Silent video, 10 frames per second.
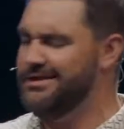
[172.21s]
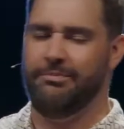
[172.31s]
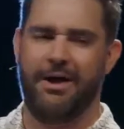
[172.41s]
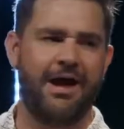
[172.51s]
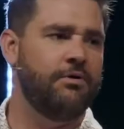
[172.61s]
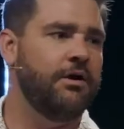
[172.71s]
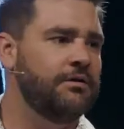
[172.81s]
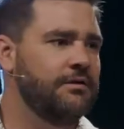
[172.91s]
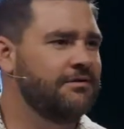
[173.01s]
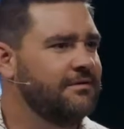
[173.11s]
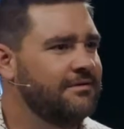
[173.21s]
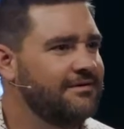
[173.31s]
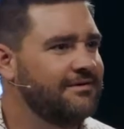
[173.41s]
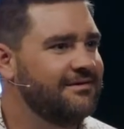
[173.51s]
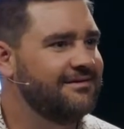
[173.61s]
Bible?
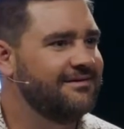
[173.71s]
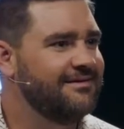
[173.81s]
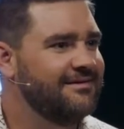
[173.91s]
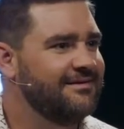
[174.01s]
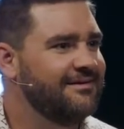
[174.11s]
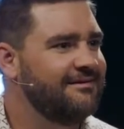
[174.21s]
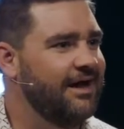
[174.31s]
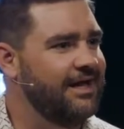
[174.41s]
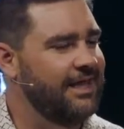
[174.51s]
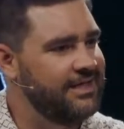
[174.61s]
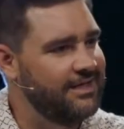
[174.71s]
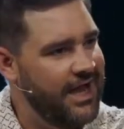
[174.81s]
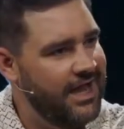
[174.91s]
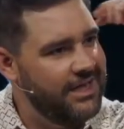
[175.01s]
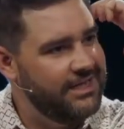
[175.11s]
Right? Like,
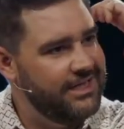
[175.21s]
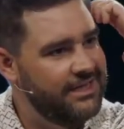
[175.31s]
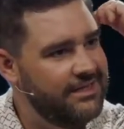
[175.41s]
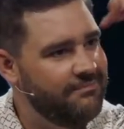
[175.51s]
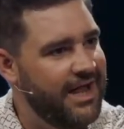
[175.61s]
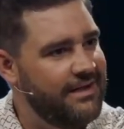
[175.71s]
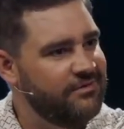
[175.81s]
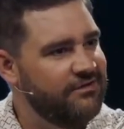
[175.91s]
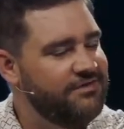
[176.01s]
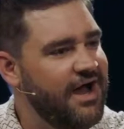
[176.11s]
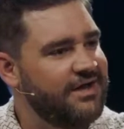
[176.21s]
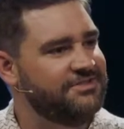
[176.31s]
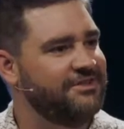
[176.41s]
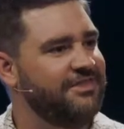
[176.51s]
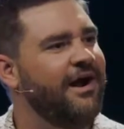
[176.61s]
how did it get in the Bible if God
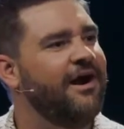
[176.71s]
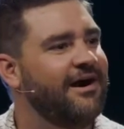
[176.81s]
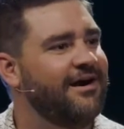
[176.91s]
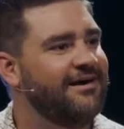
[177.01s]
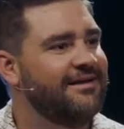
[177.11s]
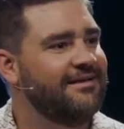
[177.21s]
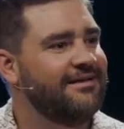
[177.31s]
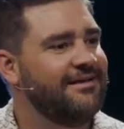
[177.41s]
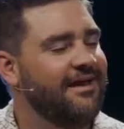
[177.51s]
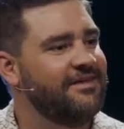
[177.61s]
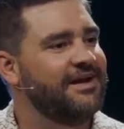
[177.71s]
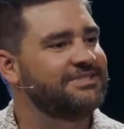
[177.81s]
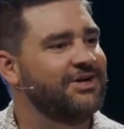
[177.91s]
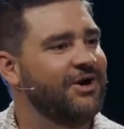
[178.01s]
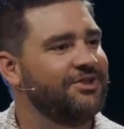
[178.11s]
isn't there? And then I
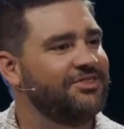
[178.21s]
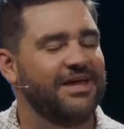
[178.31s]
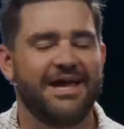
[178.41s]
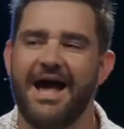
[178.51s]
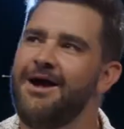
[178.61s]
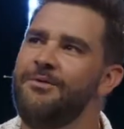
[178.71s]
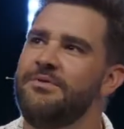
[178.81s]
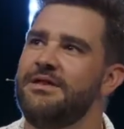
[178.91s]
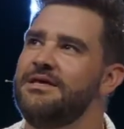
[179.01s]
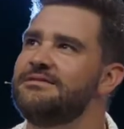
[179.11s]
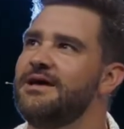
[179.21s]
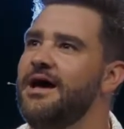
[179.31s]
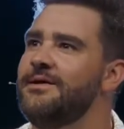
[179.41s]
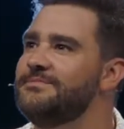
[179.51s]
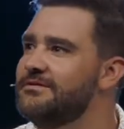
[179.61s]
started to think, how many
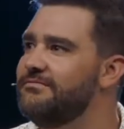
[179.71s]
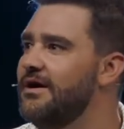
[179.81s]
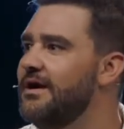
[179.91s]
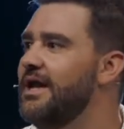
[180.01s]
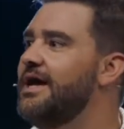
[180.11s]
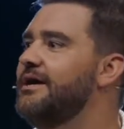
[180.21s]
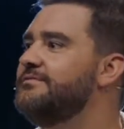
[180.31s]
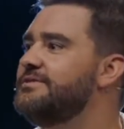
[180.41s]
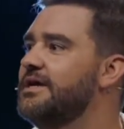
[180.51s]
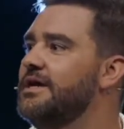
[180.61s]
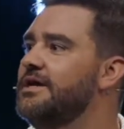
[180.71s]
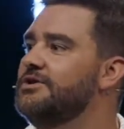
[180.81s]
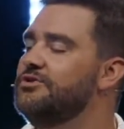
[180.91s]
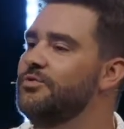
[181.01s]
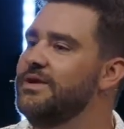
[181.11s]
times of our lives do we